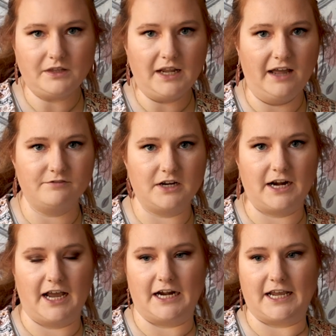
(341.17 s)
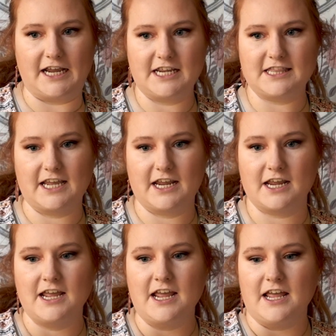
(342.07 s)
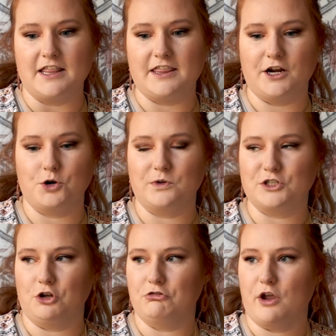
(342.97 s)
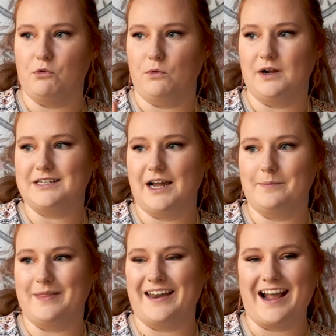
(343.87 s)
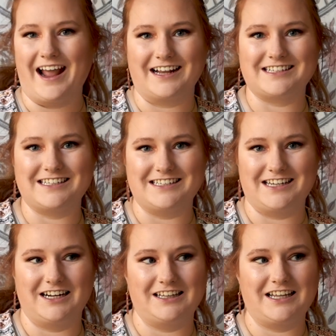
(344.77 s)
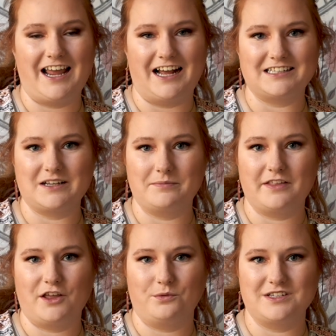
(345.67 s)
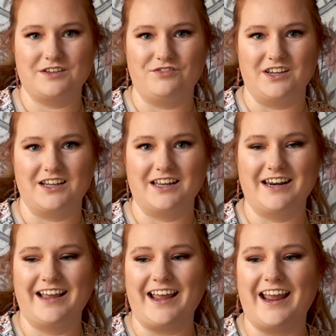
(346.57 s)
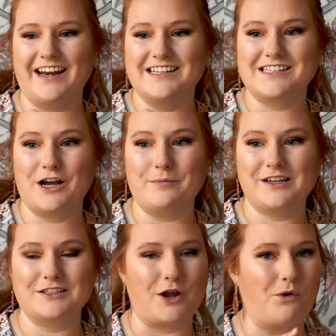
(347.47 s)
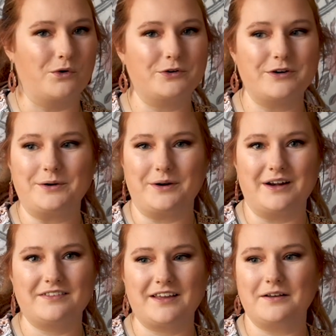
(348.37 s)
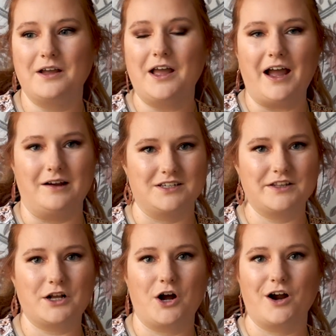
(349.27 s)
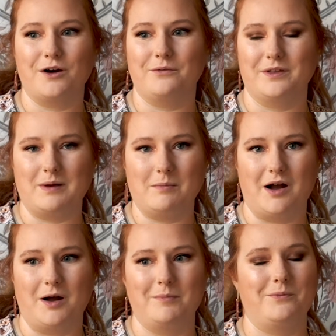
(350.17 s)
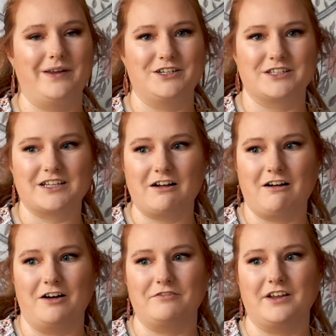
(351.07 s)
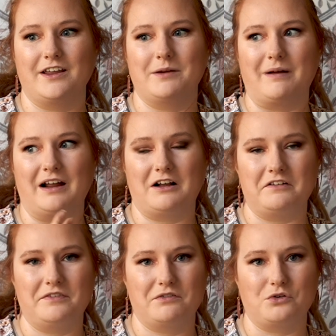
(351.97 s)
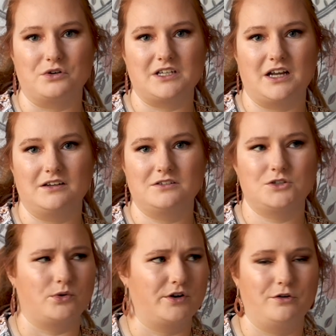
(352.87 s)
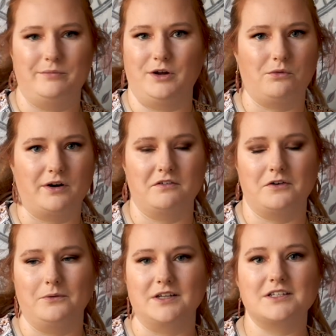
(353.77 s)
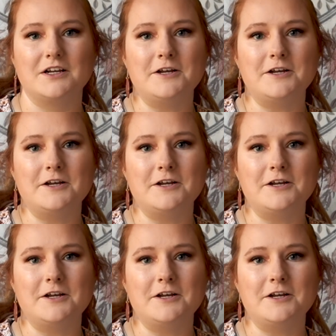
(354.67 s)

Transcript: Have not had anything. There was only one time that I accidentally had something that wasn't vegan, and it's not because I ordered it or anything. I was in the car with my mom. We had just got coffee, and my coffee, of course, had soy or oat milk, whatever it was,